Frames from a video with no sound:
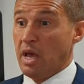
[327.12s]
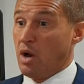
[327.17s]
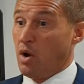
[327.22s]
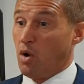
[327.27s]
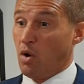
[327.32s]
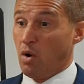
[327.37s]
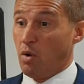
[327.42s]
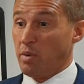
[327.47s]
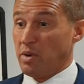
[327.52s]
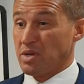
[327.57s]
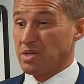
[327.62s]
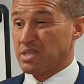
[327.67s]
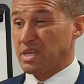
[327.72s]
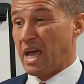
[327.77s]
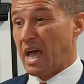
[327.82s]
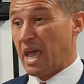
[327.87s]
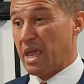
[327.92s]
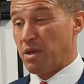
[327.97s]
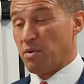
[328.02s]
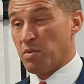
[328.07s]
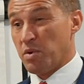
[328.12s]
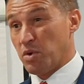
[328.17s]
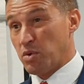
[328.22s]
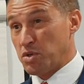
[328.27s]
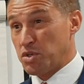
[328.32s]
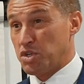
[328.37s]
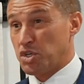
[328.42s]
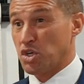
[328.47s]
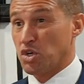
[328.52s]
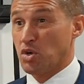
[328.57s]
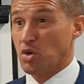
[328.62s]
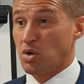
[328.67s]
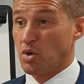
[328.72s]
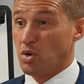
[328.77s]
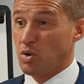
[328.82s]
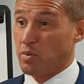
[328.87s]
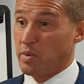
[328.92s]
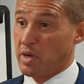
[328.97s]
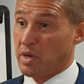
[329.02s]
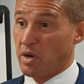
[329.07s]
Or we'll say, we're
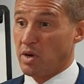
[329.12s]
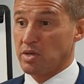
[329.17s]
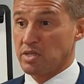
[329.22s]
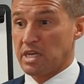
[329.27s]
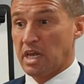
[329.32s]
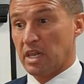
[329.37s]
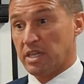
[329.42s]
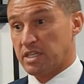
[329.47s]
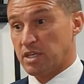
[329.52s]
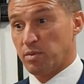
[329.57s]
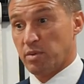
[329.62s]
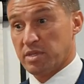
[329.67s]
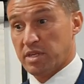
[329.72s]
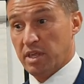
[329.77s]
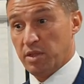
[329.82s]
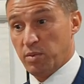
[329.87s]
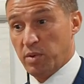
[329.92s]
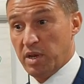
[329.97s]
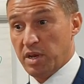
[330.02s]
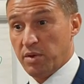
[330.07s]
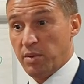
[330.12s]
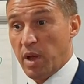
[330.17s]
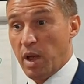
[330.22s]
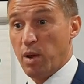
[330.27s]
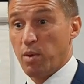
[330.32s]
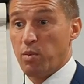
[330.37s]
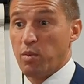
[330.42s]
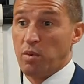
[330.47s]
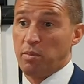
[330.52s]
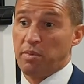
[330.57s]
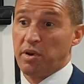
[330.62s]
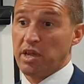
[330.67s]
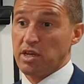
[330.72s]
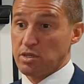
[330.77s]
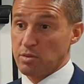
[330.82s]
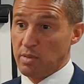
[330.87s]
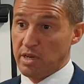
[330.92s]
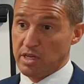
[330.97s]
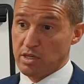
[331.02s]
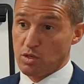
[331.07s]
unsure, we can't tell until we take the window out, we'll bring
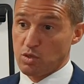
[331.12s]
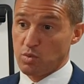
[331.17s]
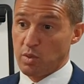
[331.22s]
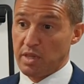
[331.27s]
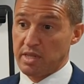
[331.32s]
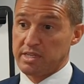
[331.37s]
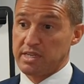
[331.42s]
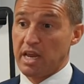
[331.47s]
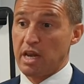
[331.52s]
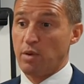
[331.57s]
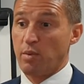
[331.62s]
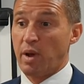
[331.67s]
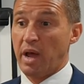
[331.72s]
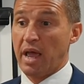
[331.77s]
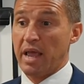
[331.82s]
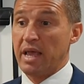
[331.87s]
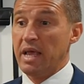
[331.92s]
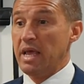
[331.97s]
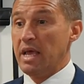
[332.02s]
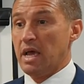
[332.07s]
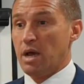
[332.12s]
some lintels with us anyway,